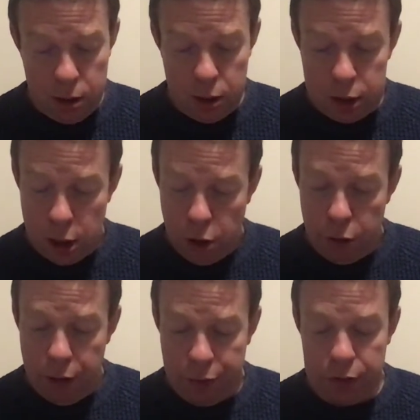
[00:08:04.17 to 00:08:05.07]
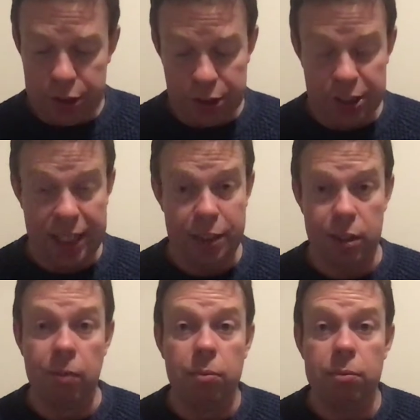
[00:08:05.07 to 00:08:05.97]
there's a lot of reference to
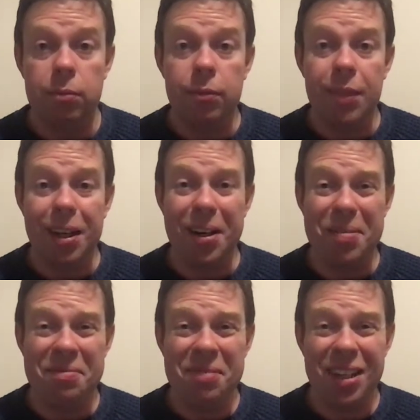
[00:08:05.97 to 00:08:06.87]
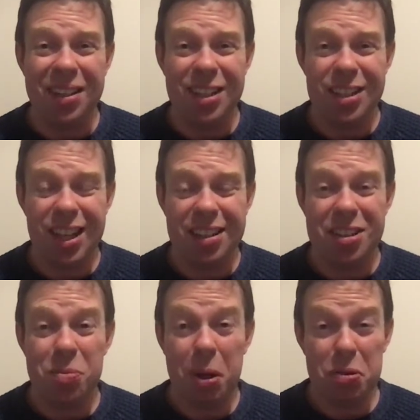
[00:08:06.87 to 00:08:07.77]
Satan um, in these
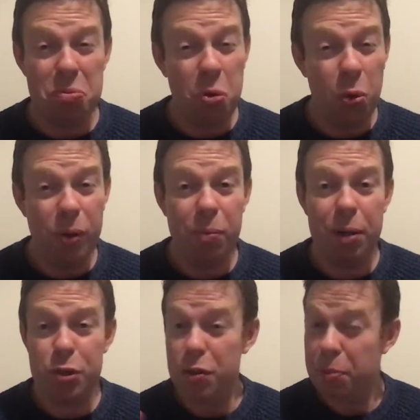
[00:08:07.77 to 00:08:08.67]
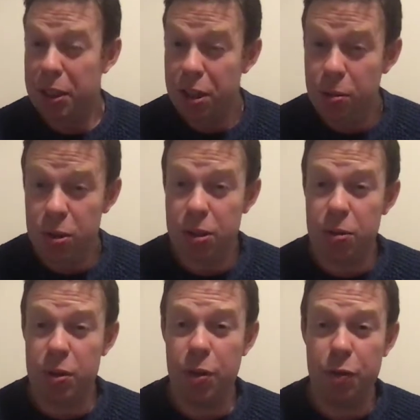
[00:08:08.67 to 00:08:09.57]
letters, perhaps more than perhaps you've been used to
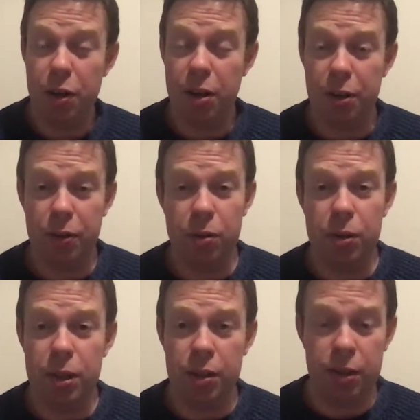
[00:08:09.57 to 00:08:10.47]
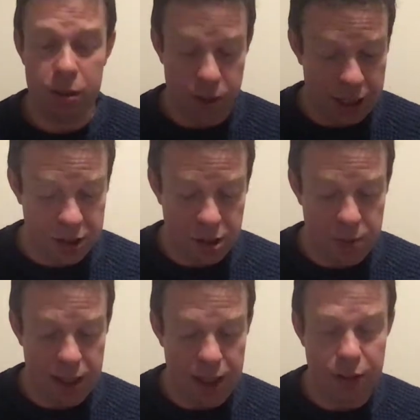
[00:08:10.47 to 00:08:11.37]
so far through the, the New
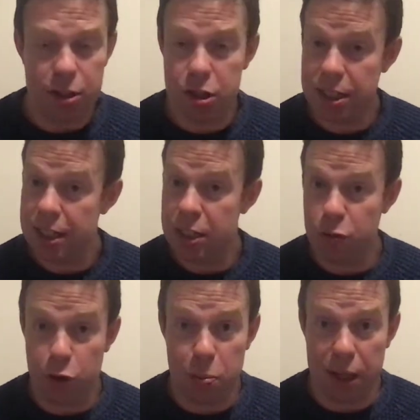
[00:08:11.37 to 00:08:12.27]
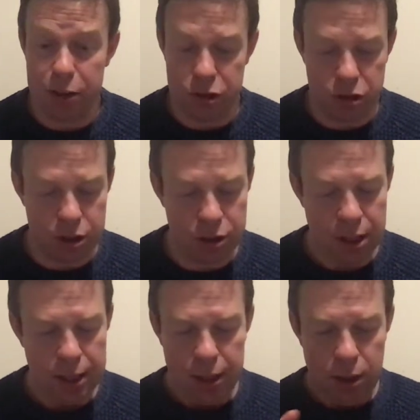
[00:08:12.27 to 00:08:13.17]
Testament, even just in these few passages.
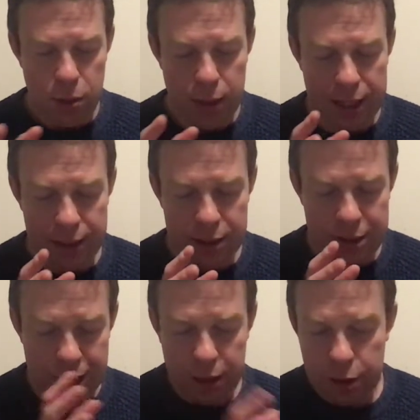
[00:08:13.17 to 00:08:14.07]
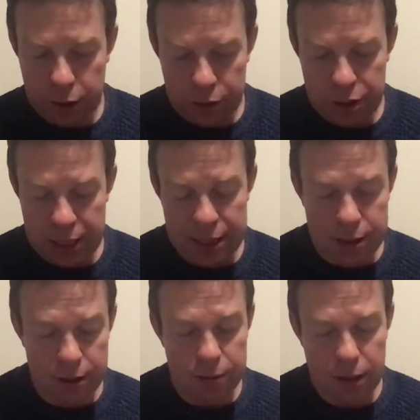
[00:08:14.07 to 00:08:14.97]
We had the synagogue of
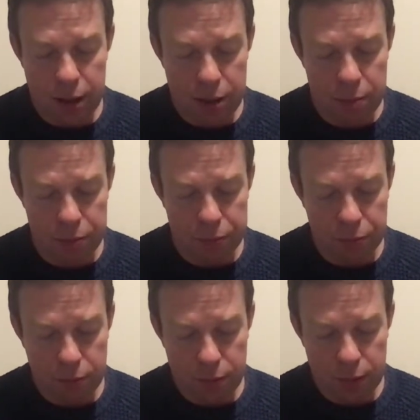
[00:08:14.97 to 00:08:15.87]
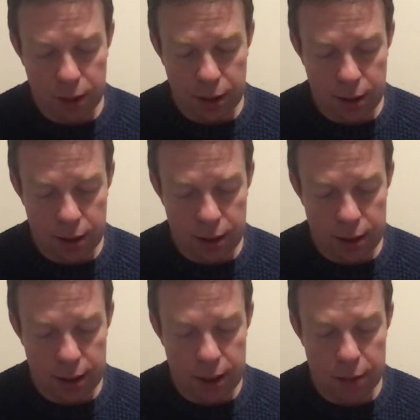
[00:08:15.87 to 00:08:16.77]
Satan um,
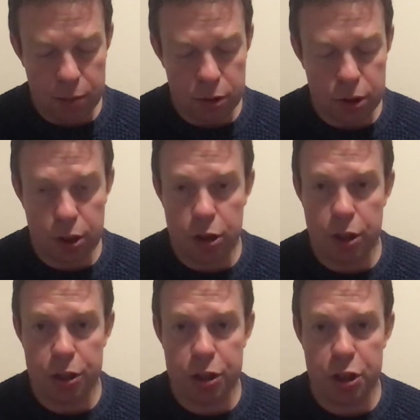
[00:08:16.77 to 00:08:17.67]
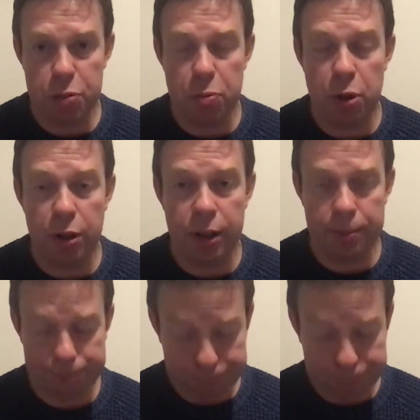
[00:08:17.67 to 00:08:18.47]
uh, to the church in Smyrna.